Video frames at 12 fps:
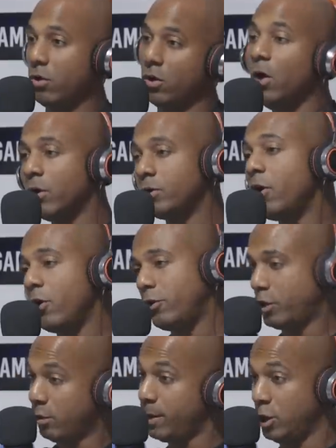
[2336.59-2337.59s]
Do
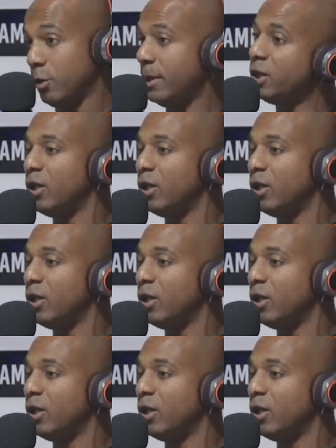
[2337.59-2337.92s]
do do do do